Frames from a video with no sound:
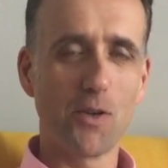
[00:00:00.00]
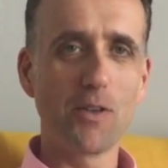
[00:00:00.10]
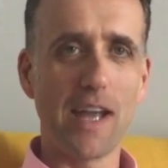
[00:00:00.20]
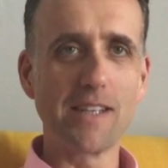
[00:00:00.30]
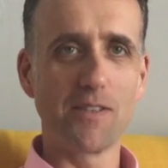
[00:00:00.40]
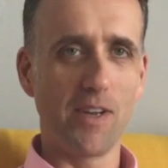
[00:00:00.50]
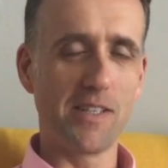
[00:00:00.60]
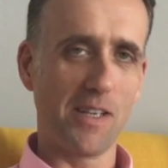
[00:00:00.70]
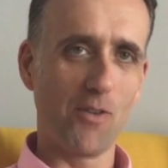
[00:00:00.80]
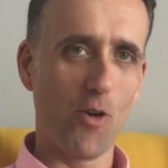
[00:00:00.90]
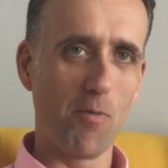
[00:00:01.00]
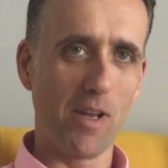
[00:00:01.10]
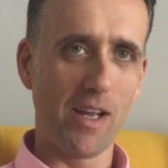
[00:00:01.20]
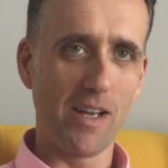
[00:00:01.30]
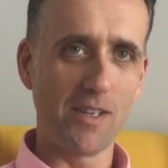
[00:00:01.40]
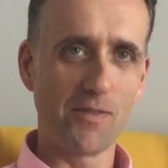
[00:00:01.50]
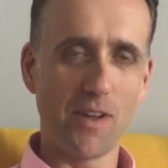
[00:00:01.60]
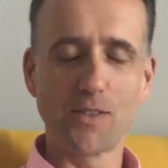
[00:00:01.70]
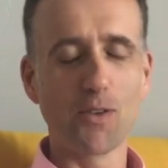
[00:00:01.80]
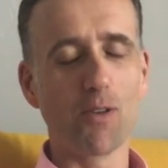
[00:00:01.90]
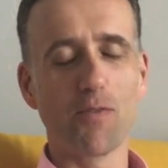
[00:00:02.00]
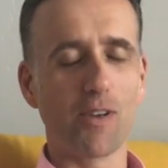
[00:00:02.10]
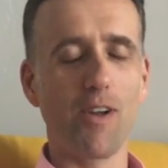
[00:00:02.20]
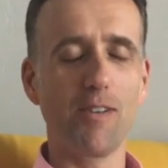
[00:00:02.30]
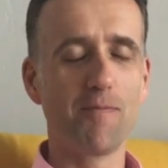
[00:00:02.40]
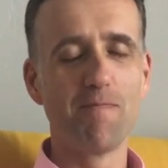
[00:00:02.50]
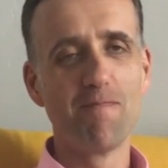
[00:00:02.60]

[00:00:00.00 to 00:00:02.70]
2 days of eating normally and it's all forgotten.